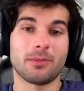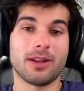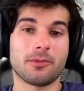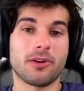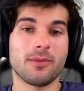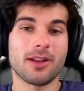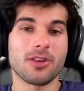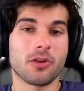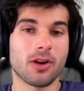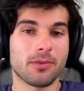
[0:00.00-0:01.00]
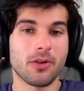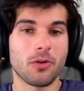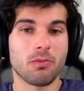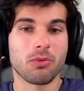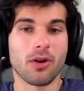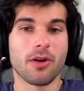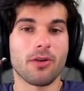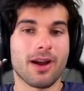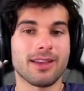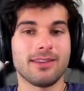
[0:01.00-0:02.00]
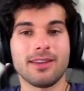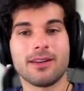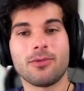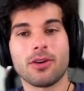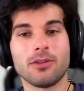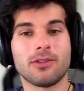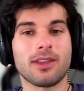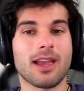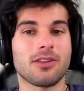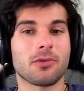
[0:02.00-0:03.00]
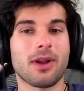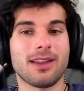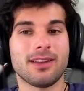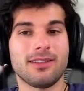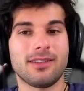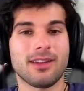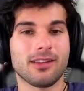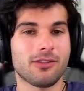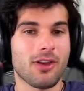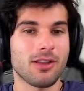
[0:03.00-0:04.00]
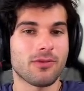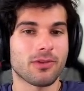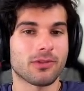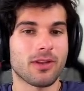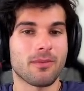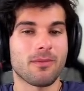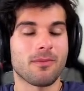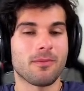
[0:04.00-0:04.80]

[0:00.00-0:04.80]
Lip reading: But it's pretty much a crypto bro idea where you scan your retinas in exchange for some